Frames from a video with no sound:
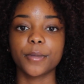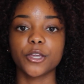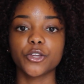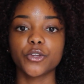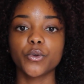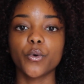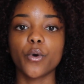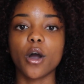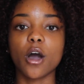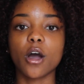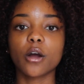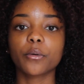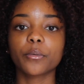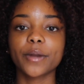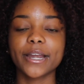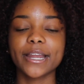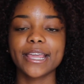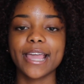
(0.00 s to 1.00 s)
you
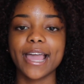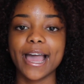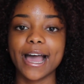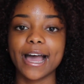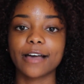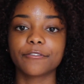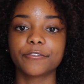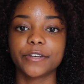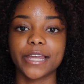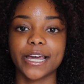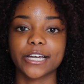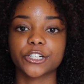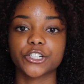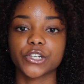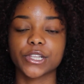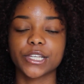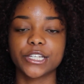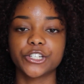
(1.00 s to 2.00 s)
already have
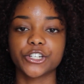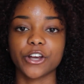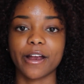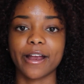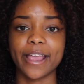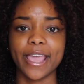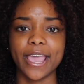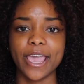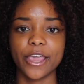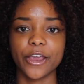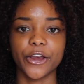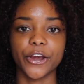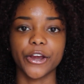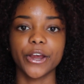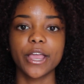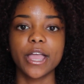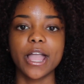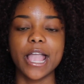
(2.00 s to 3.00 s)
naturally dry
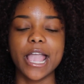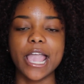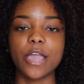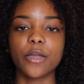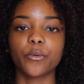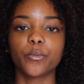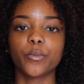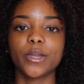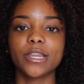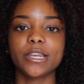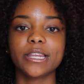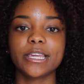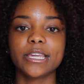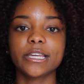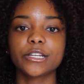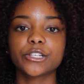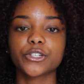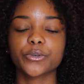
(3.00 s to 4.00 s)
hair, and we
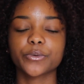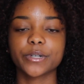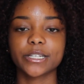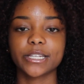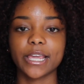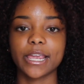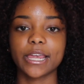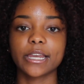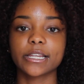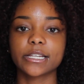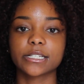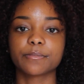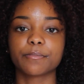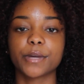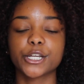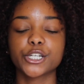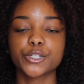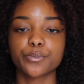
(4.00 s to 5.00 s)
need to retain as
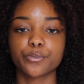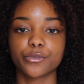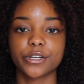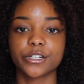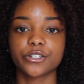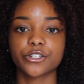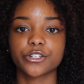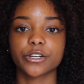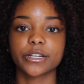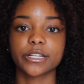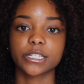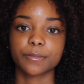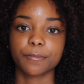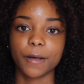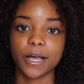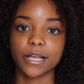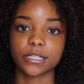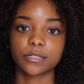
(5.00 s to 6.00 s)
much moisture
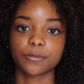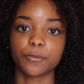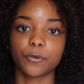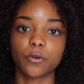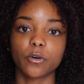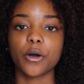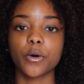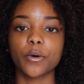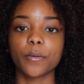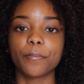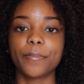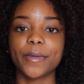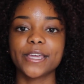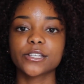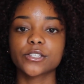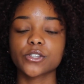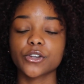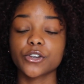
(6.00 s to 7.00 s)
as possible. Now,
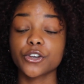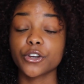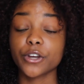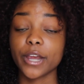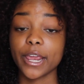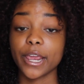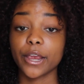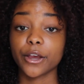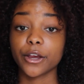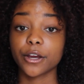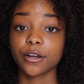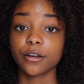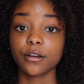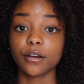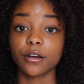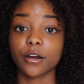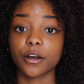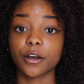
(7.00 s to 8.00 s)
based on your
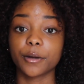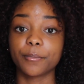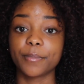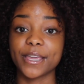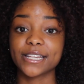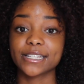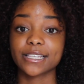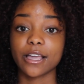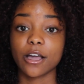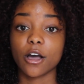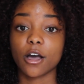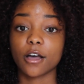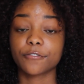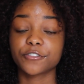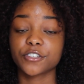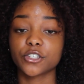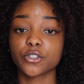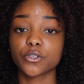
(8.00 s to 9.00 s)
hair, or based
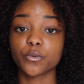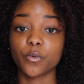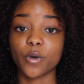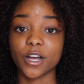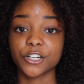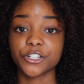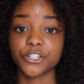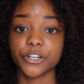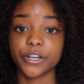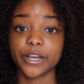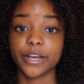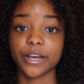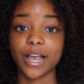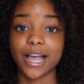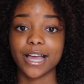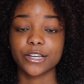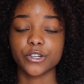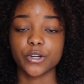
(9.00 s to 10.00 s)
how often you wash your
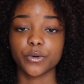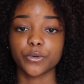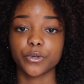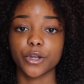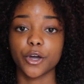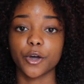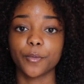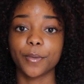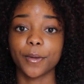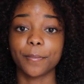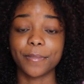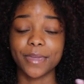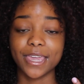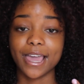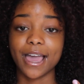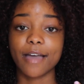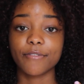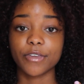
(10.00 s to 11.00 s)
hair, I don't know, but
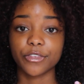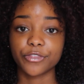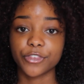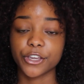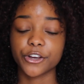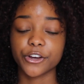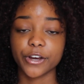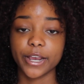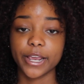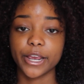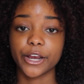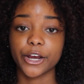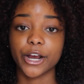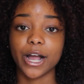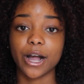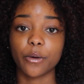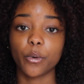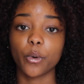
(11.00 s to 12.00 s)
me having thicker
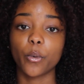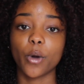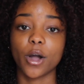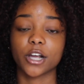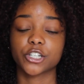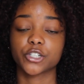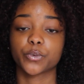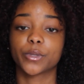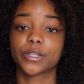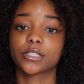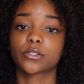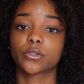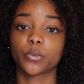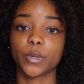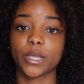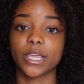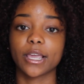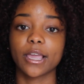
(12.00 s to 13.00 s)
hair, I will wash once
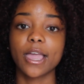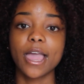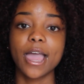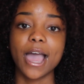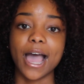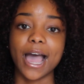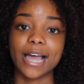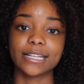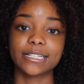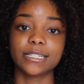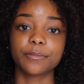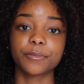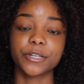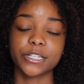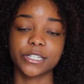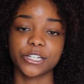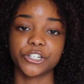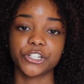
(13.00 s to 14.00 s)
a week. I
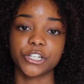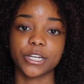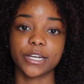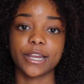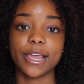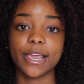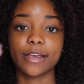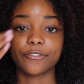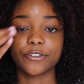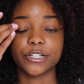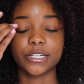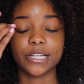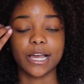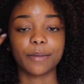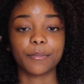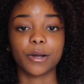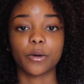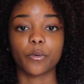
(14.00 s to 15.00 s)
deep condition every
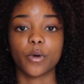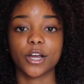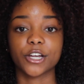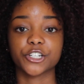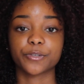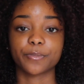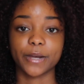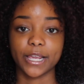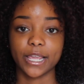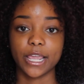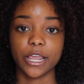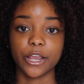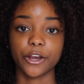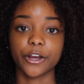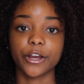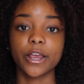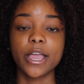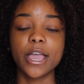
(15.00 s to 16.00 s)
time I wash my
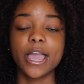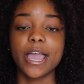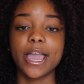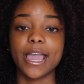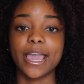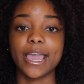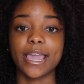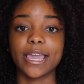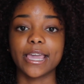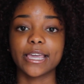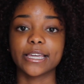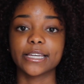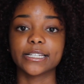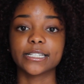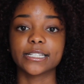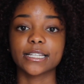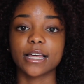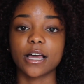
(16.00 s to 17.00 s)
hair.
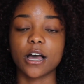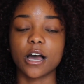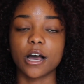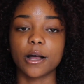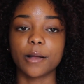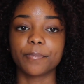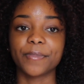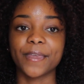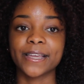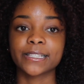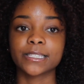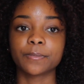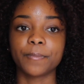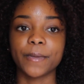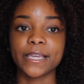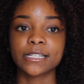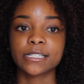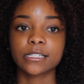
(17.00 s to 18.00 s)
And that's
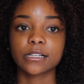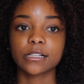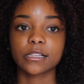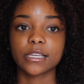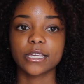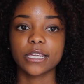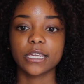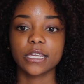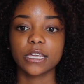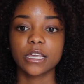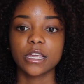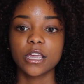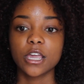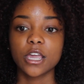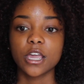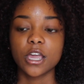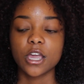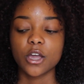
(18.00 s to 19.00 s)
basically
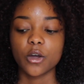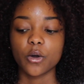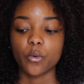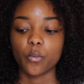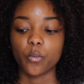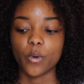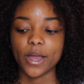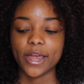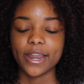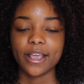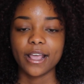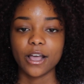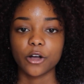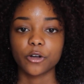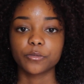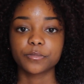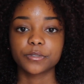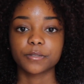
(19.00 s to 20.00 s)
what
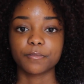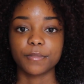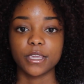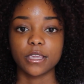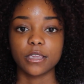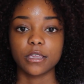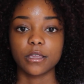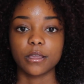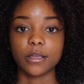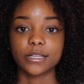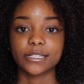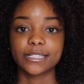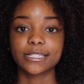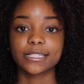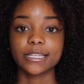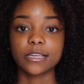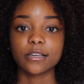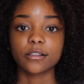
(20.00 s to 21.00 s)
helps me
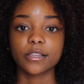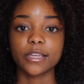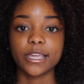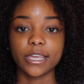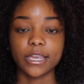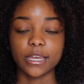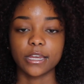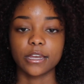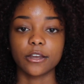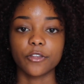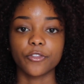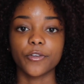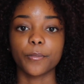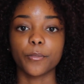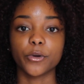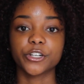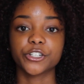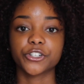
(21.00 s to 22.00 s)
seal in
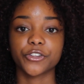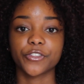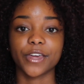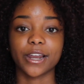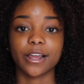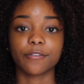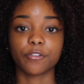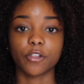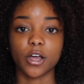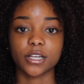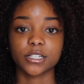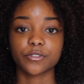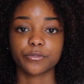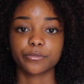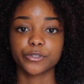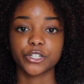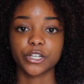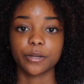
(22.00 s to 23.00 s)
the moisture that I've
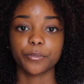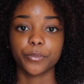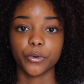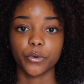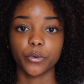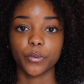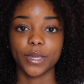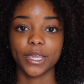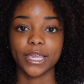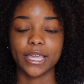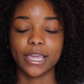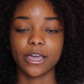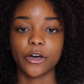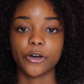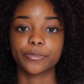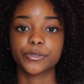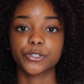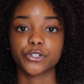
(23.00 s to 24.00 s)
lost from shampooing. It
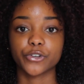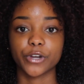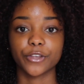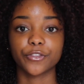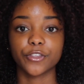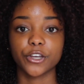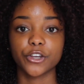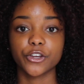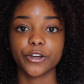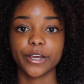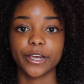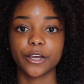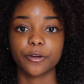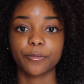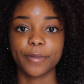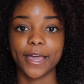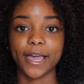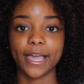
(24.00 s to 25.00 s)
helps strengthen your
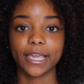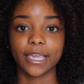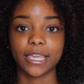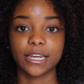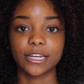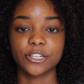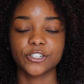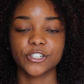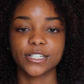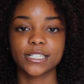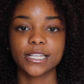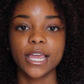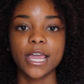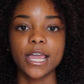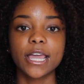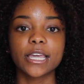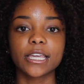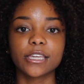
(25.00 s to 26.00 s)
hair back, and it just
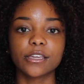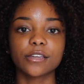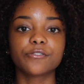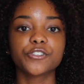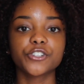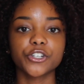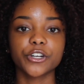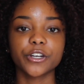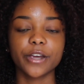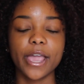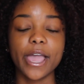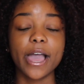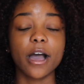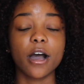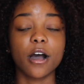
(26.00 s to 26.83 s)
gives your